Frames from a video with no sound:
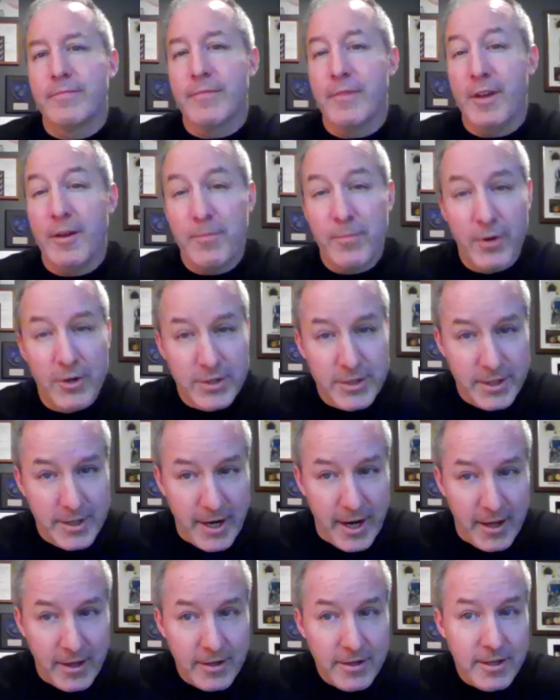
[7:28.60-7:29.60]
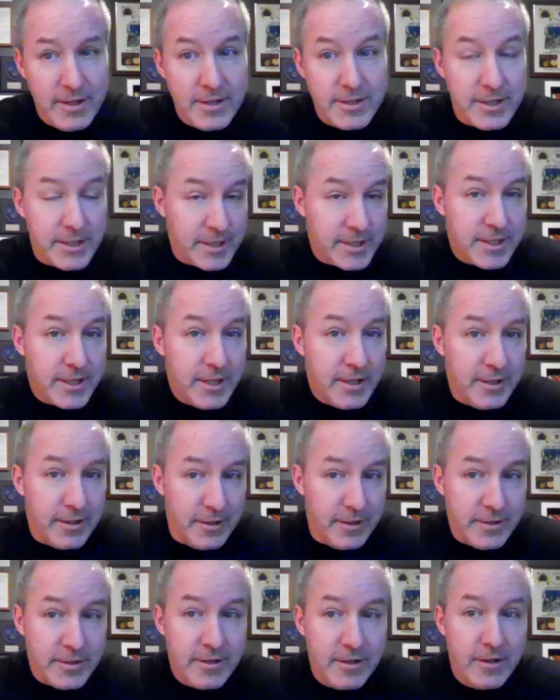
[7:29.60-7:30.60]
and personalities and
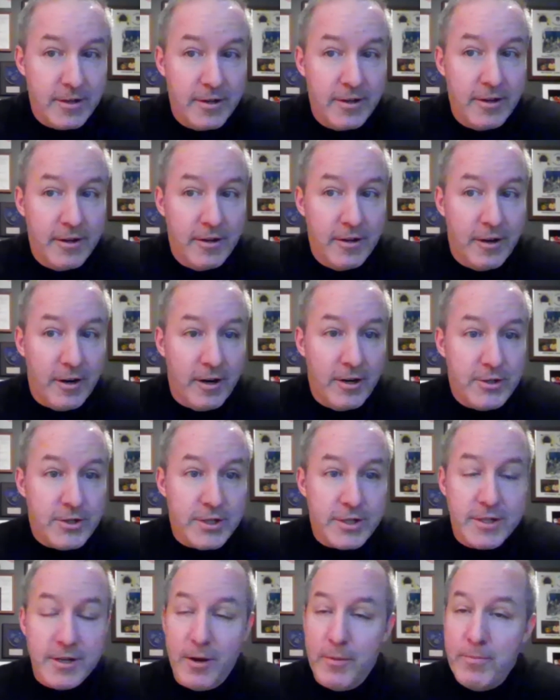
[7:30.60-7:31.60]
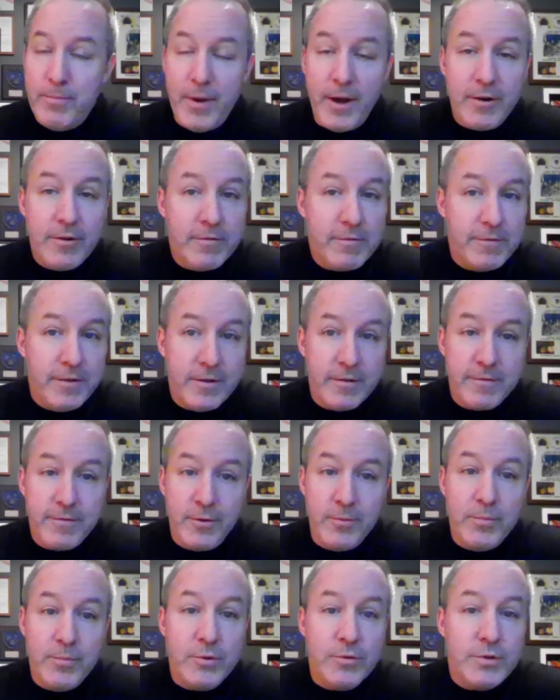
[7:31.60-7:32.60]
skills are just a better fit
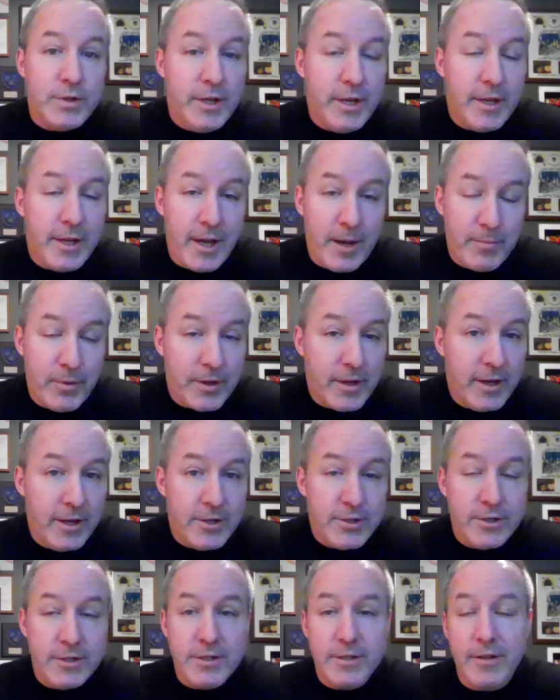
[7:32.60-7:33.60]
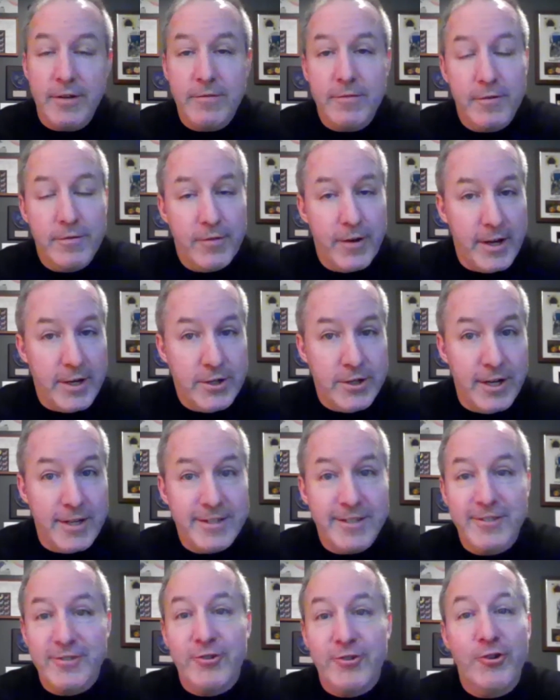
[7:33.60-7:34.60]
for boutique applications than for
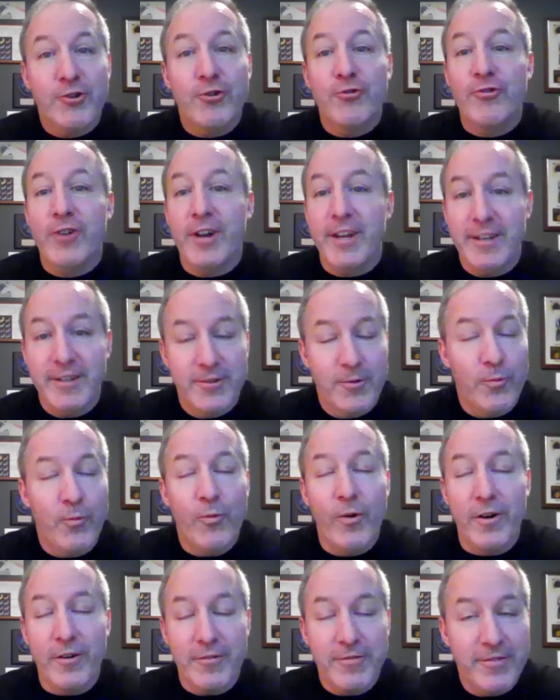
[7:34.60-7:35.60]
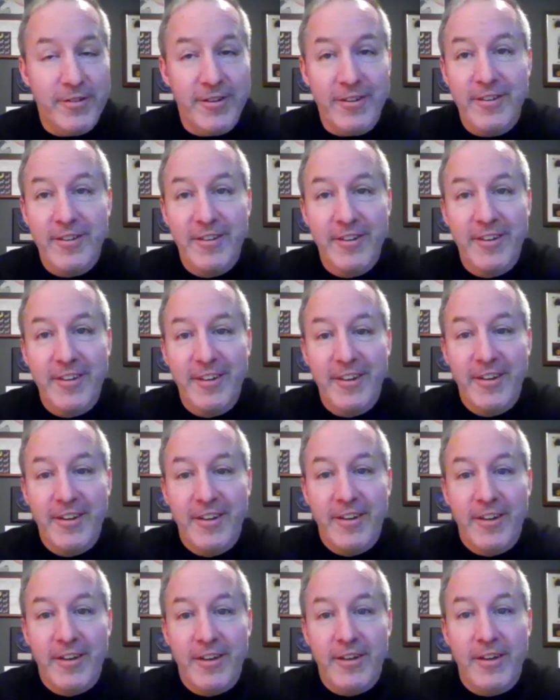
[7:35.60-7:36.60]
franchises. Great, wonderful.
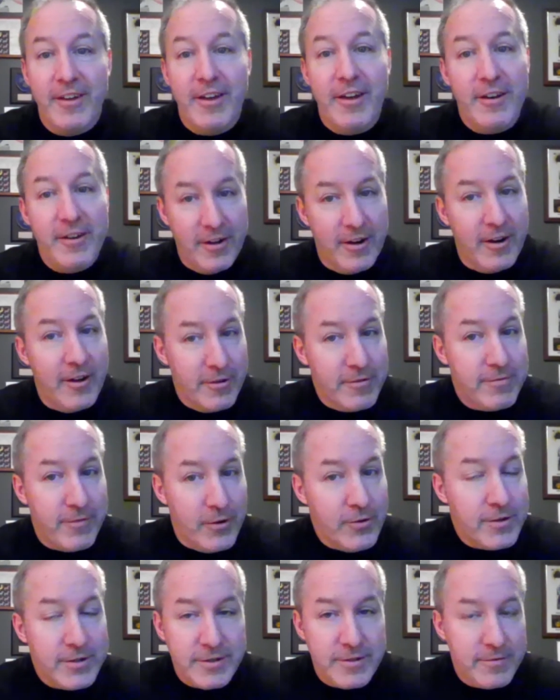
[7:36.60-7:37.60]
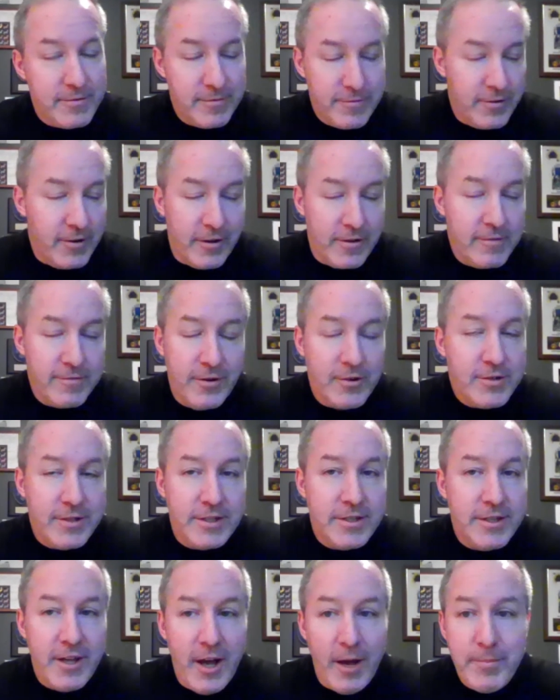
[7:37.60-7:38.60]
And for other folks,
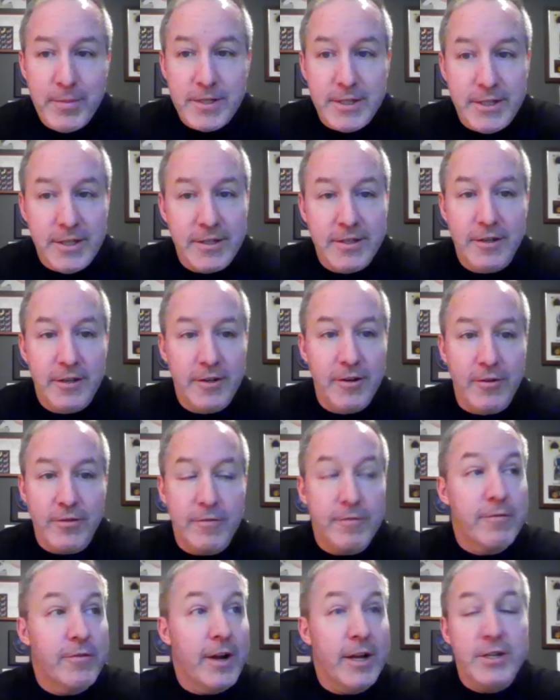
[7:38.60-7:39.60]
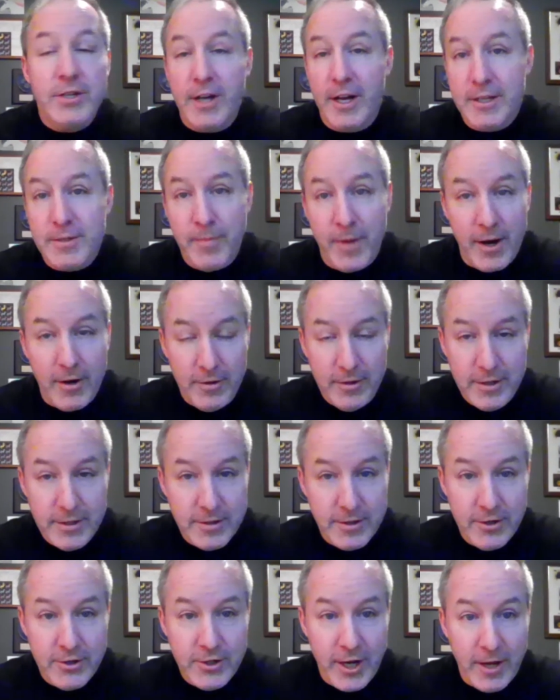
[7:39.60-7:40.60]
it's the opposite. The franchise model is
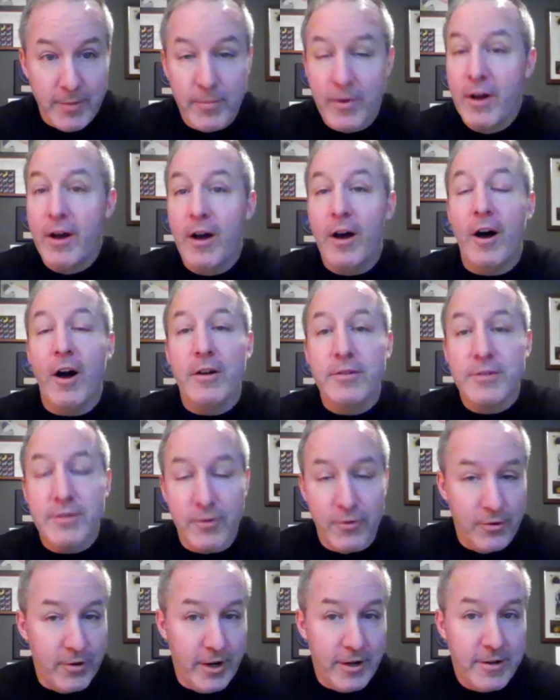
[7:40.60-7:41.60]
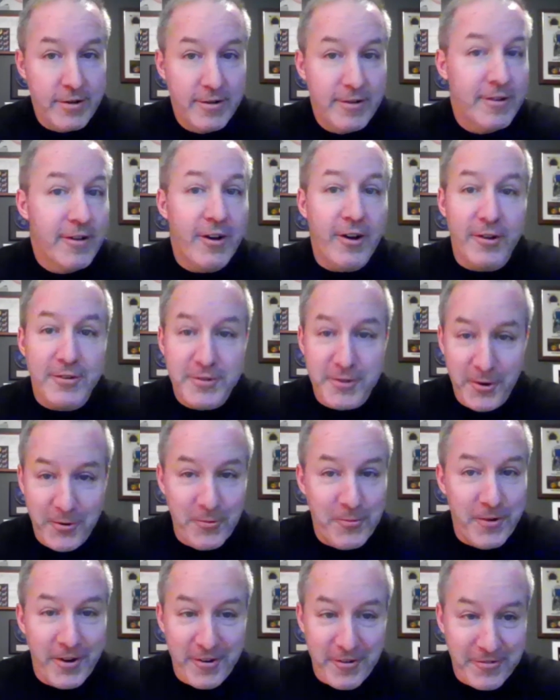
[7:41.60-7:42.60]
their jam. Also great, also
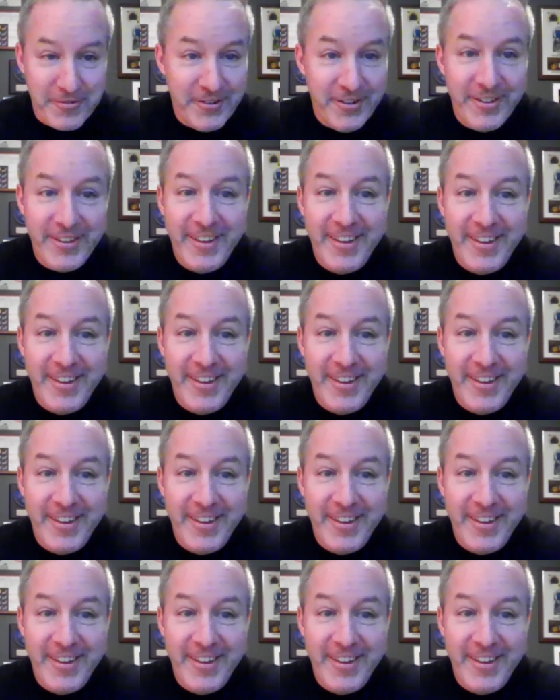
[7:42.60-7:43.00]
wonderful.